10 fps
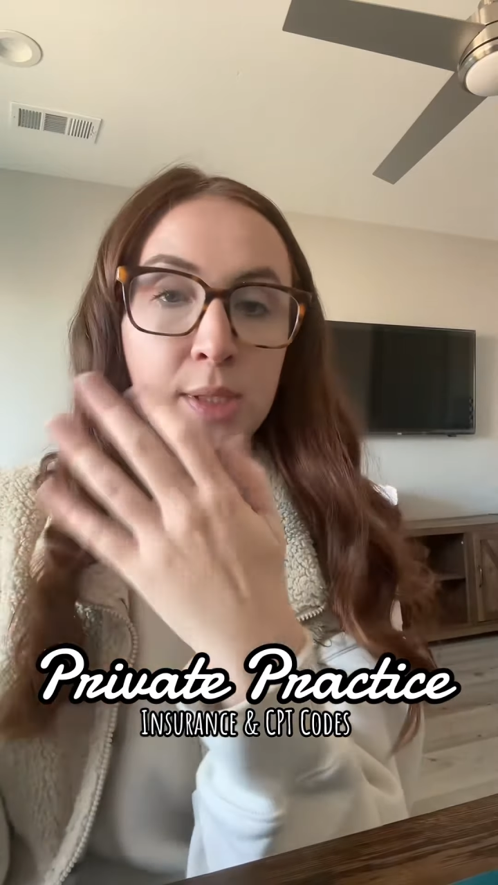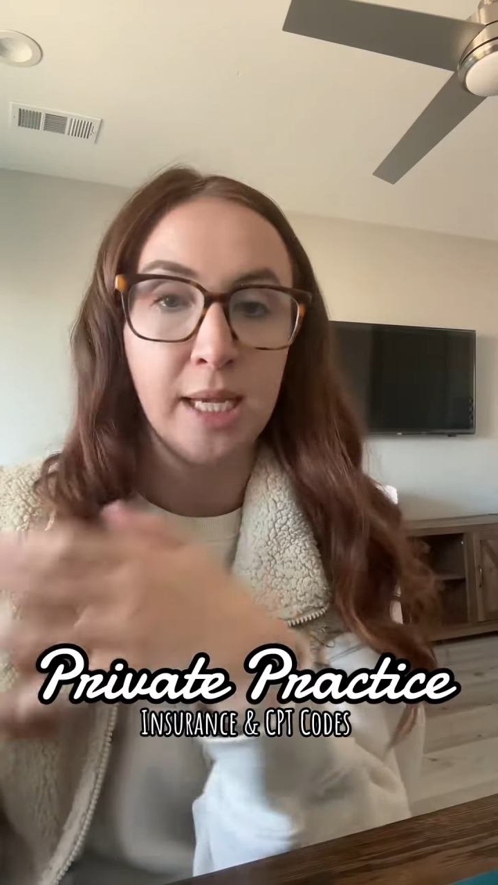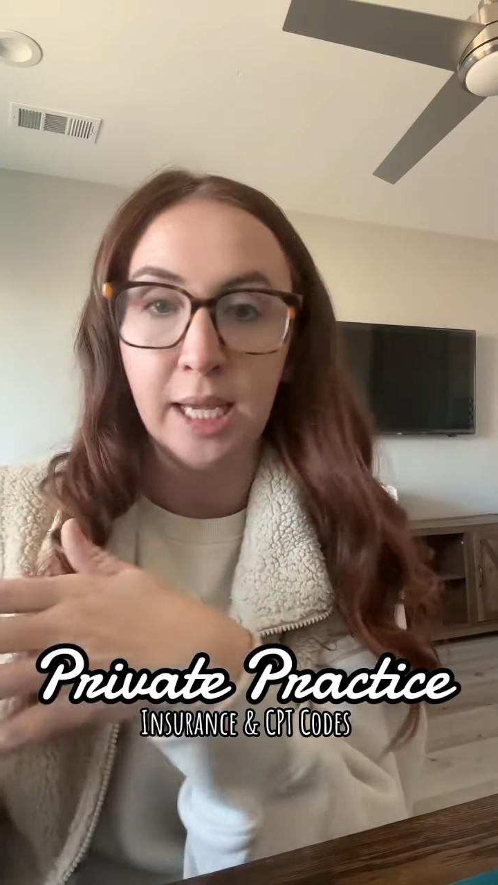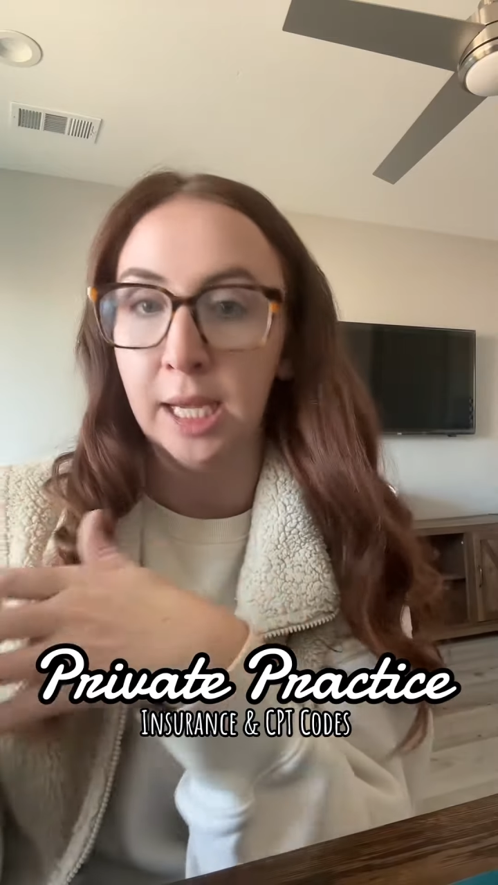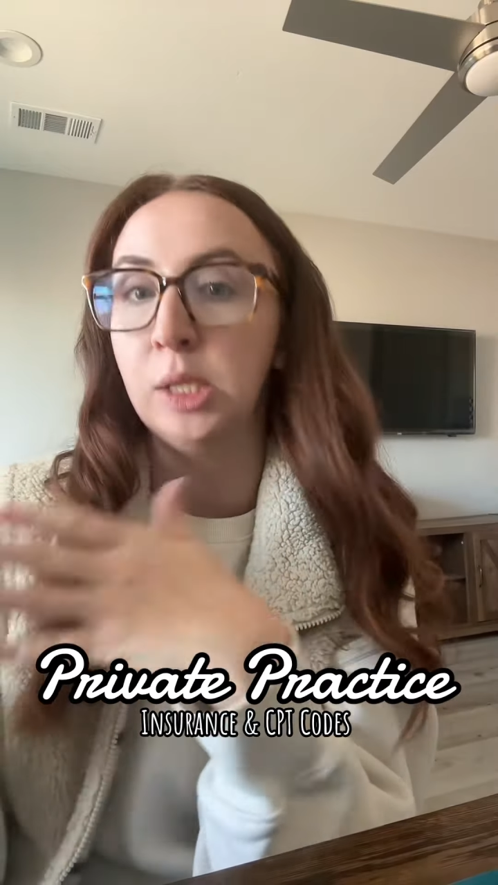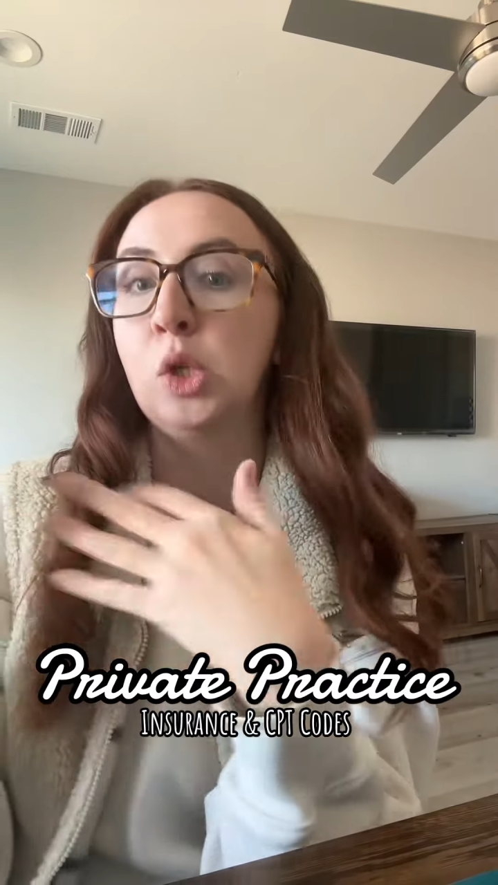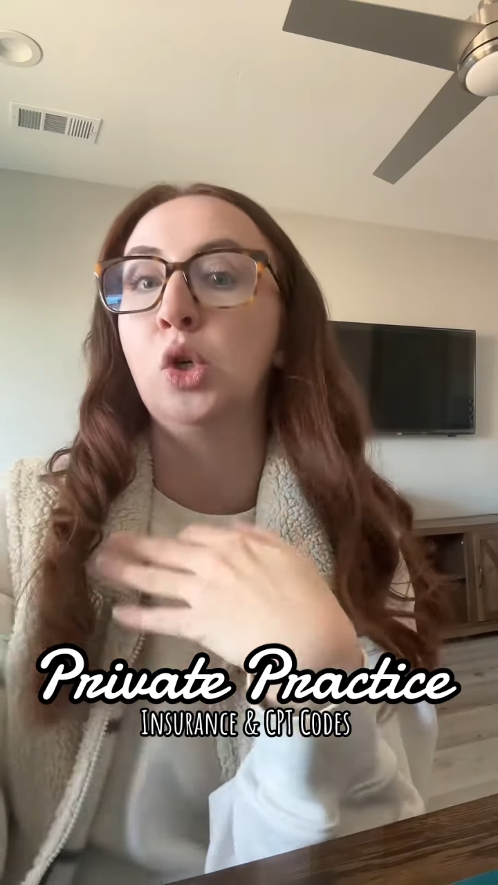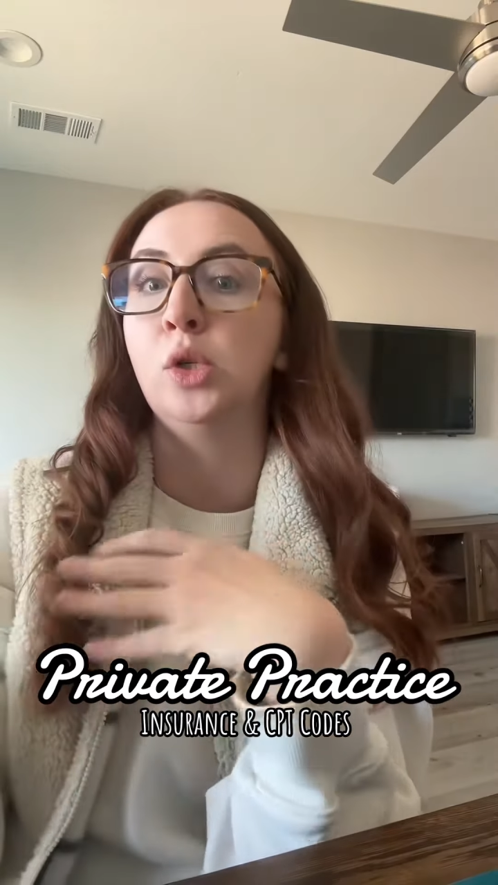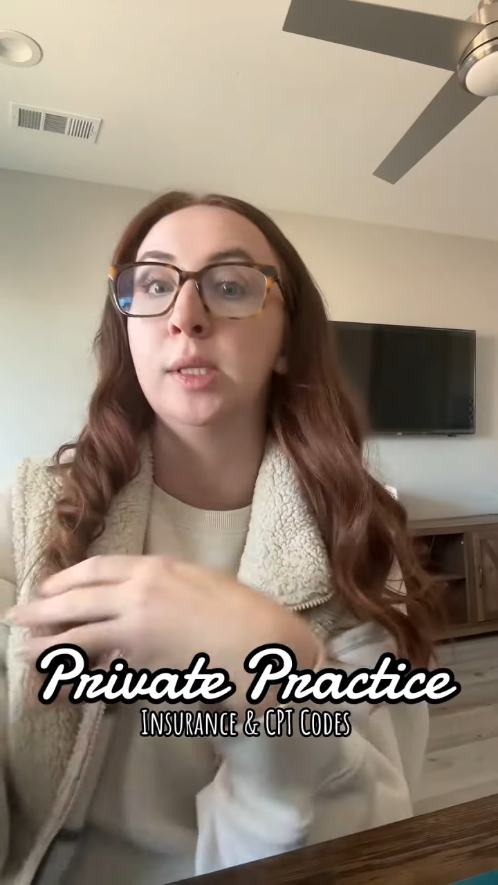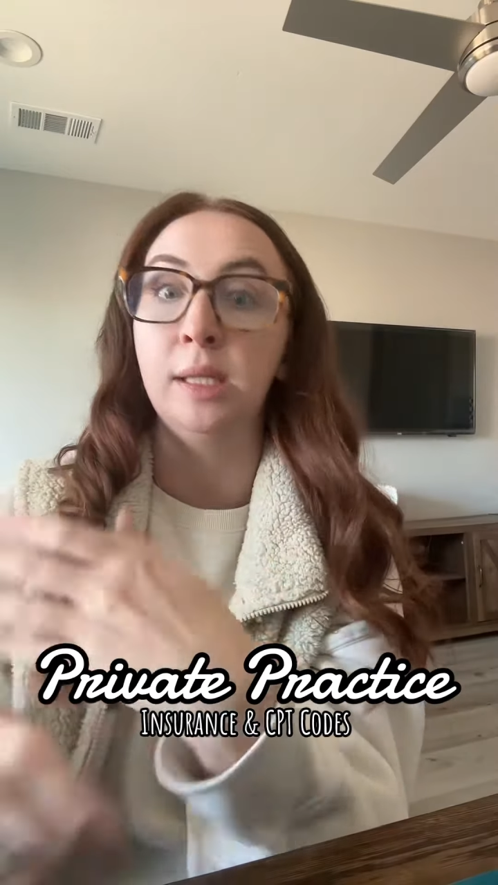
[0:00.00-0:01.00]
late
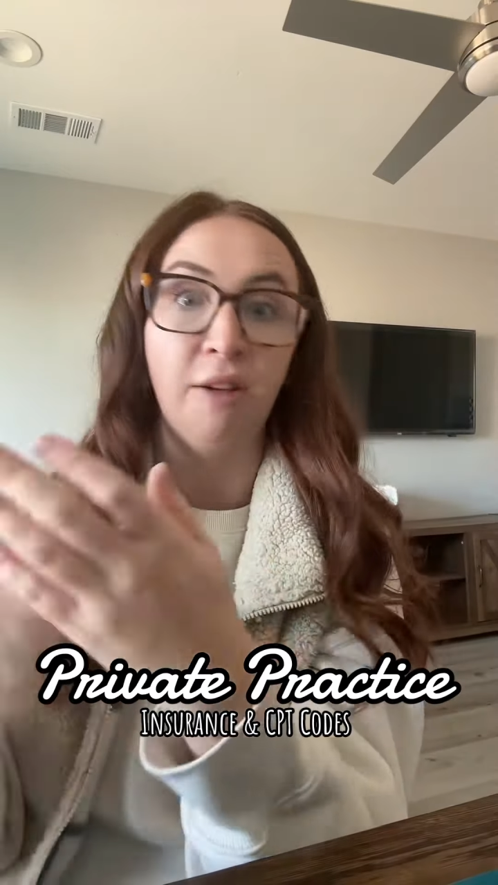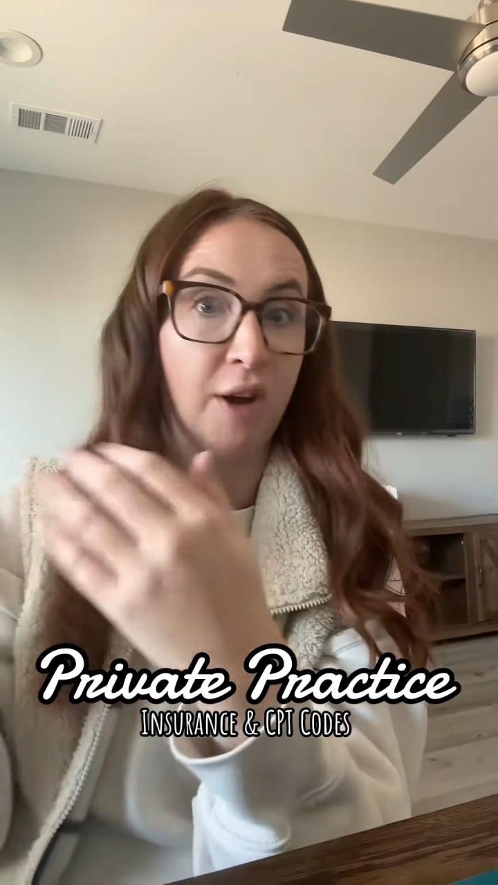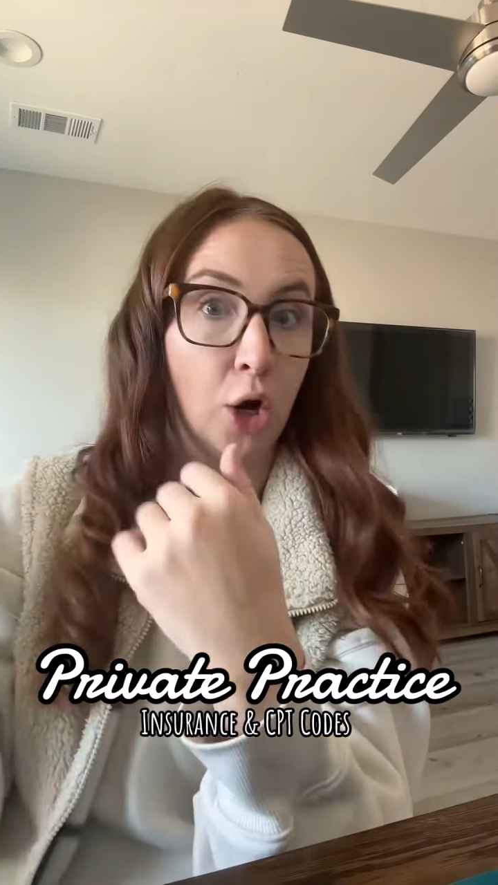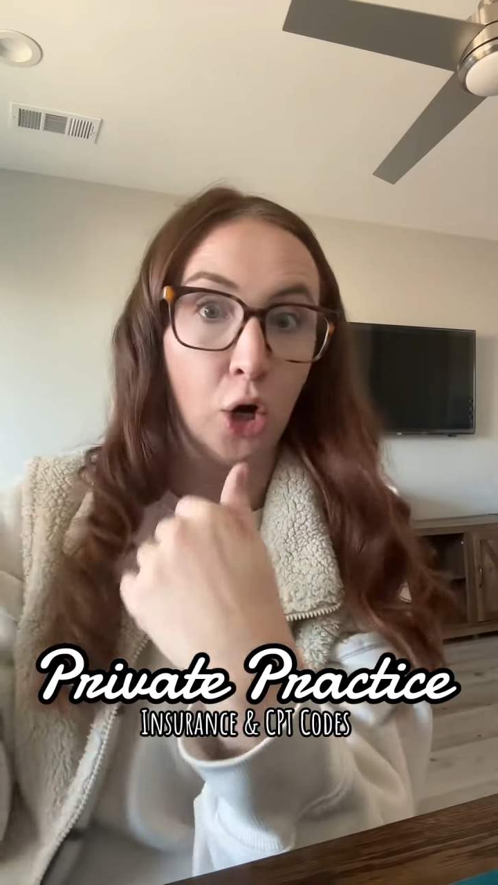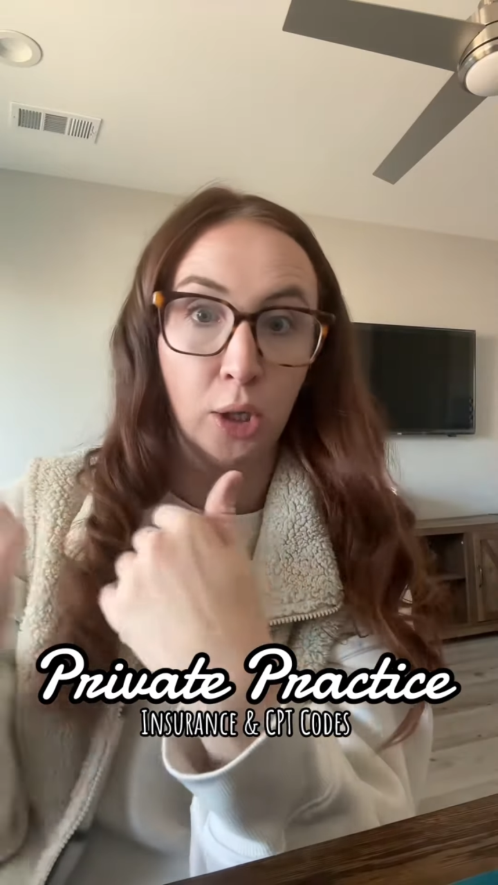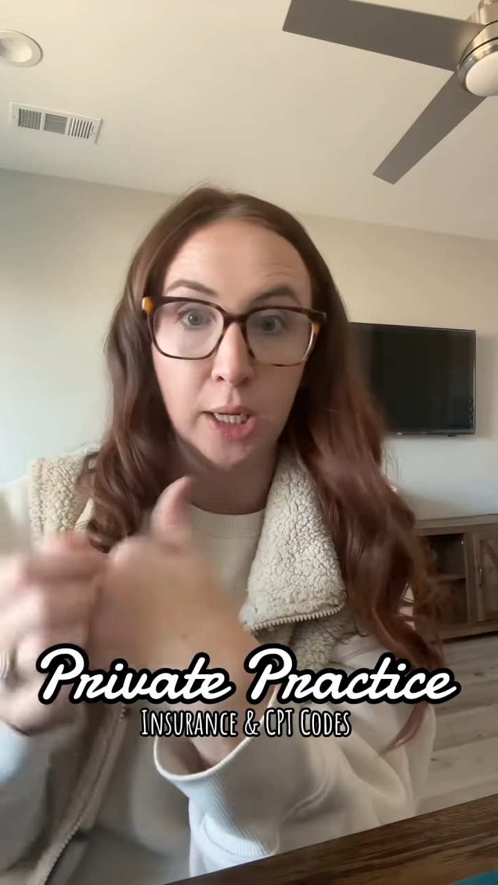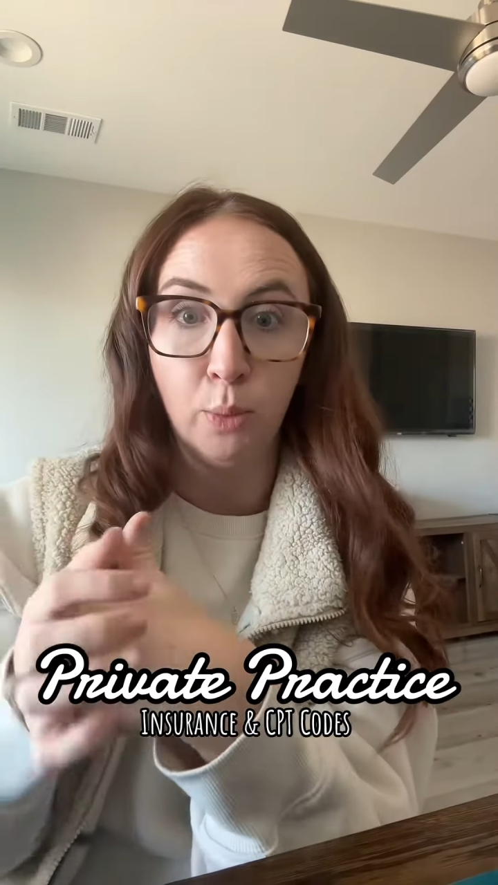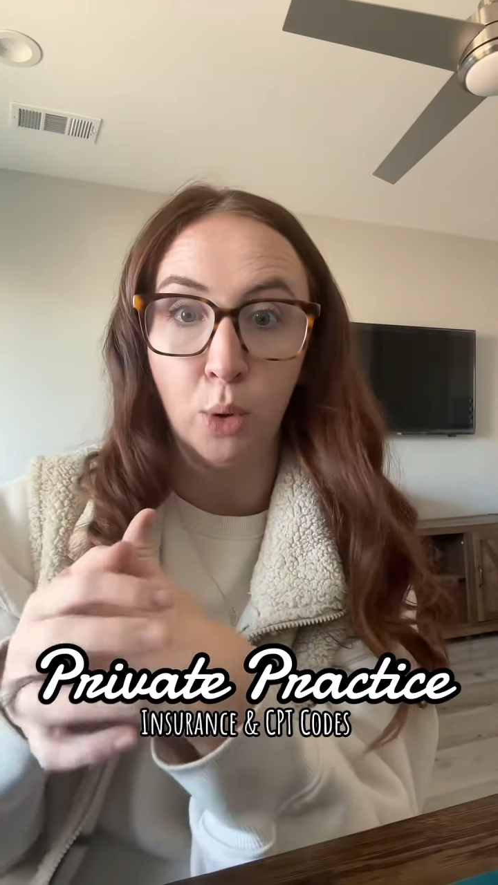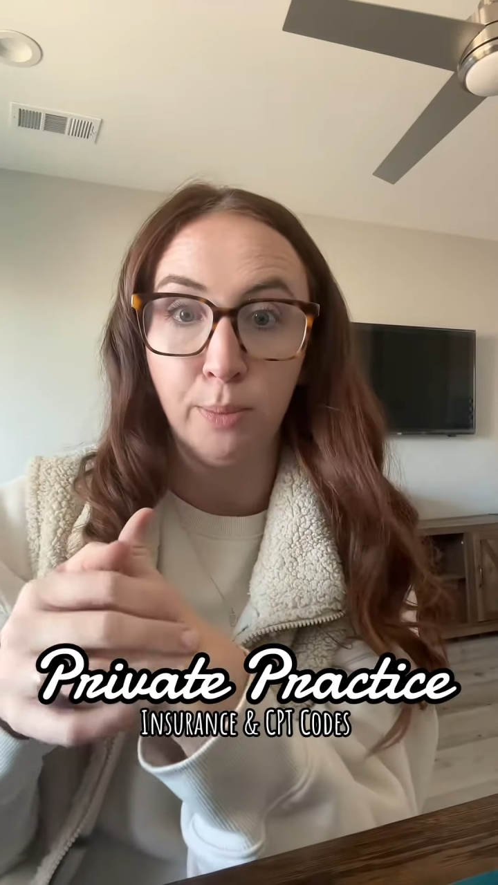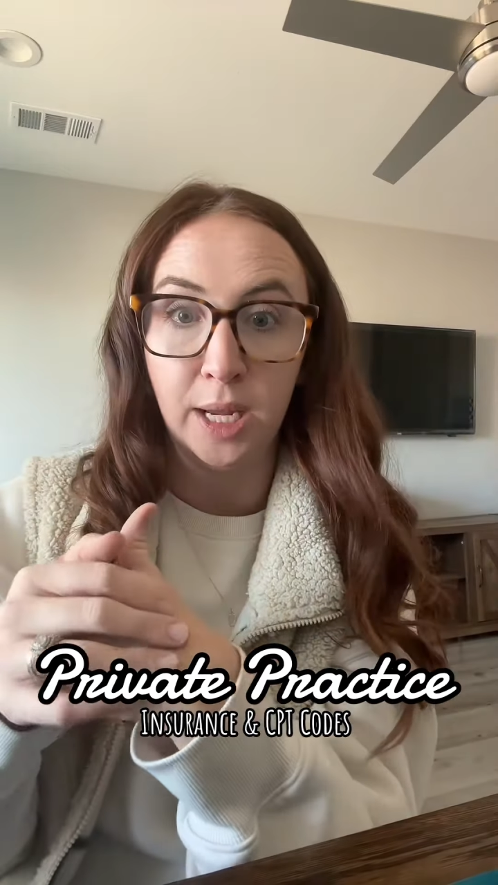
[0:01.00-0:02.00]
cancels, leaving early
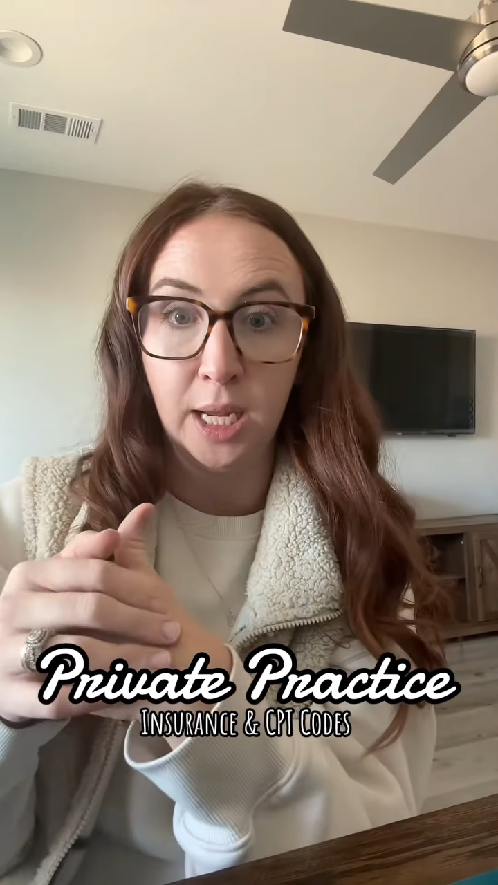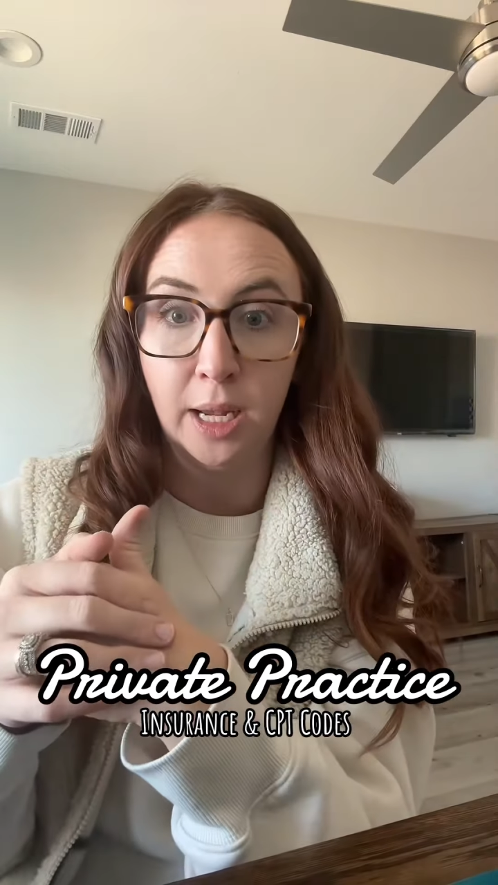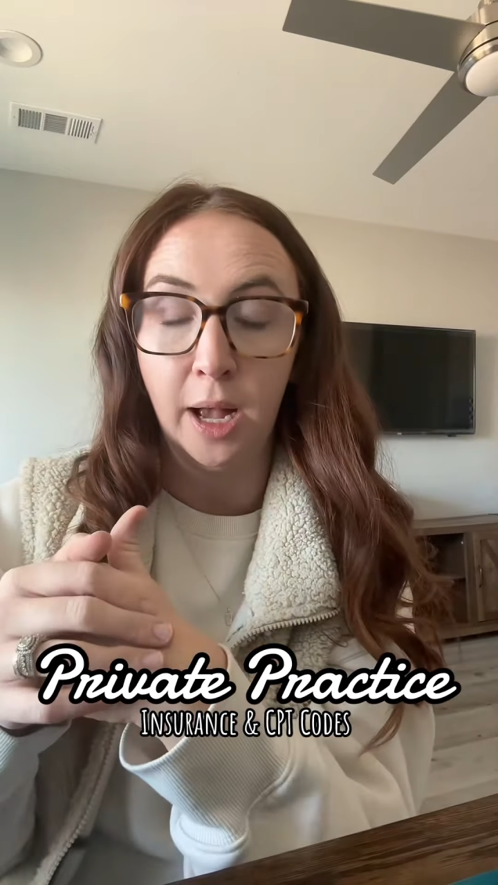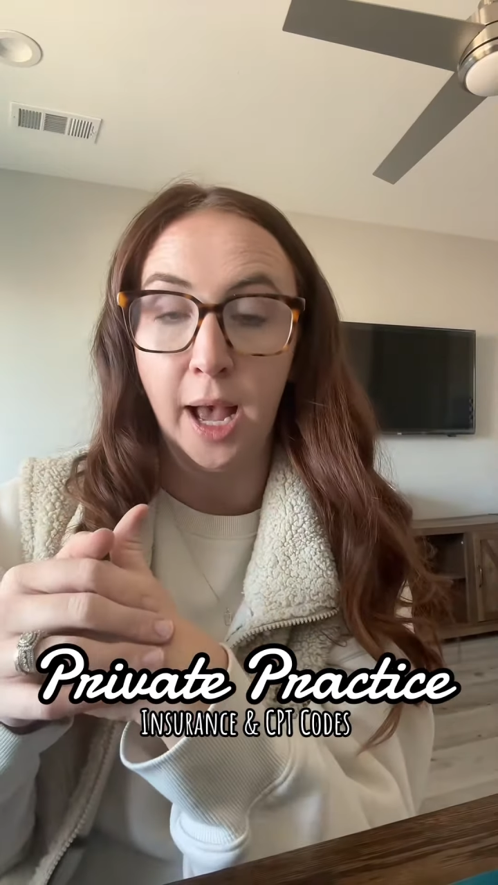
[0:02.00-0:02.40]
will be